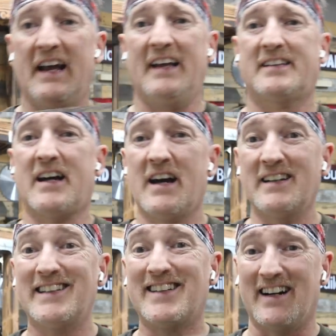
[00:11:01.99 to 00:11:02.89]
is
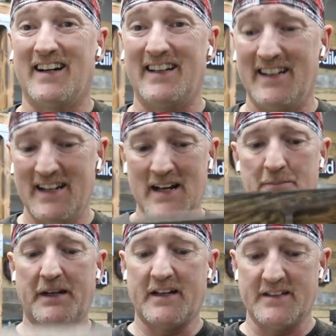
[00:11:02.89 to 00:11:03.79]
kind of done
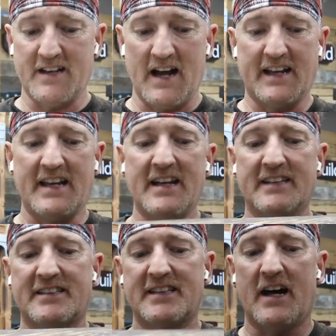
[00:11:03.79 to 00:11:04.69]
because I
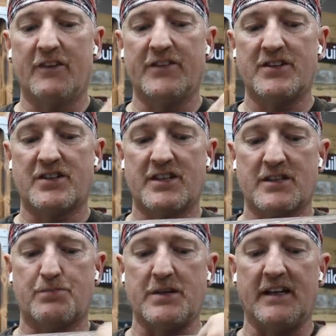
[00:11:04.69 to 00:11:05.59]
can't salvage
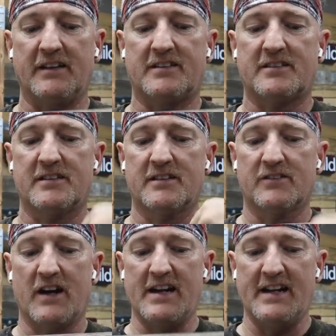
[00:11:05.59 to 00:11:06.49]
this piece
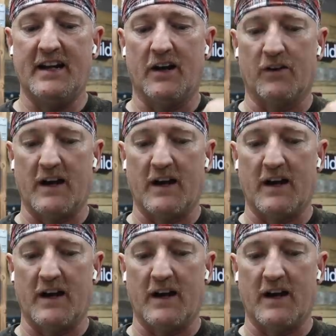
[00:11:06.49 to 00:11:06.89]
right here,